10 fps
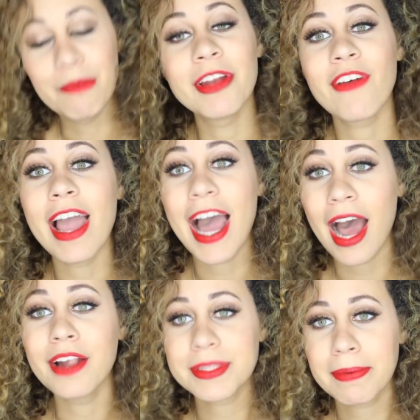but if I
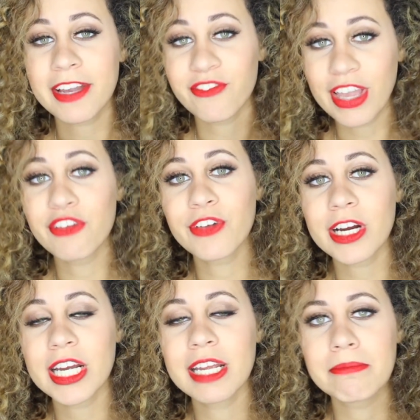had to pick a
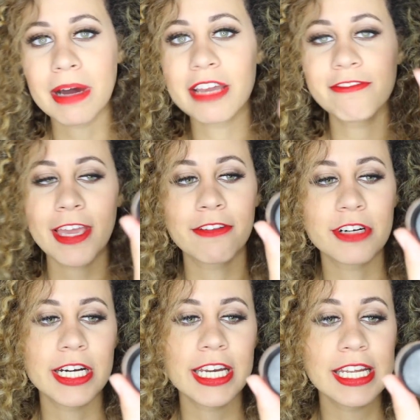favorite, my
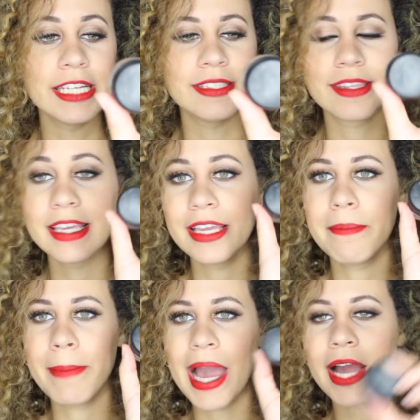favorite is the
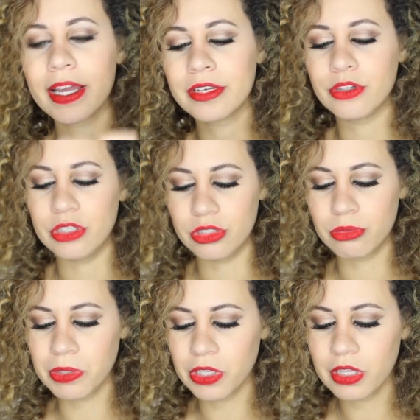MAC
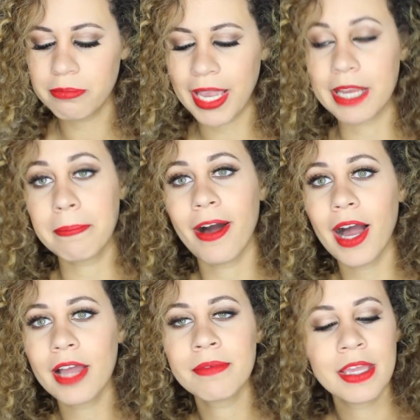Nuble Paint
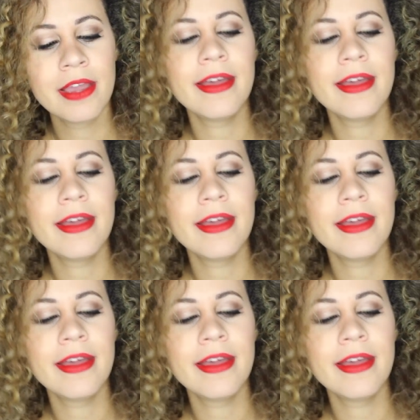Pot.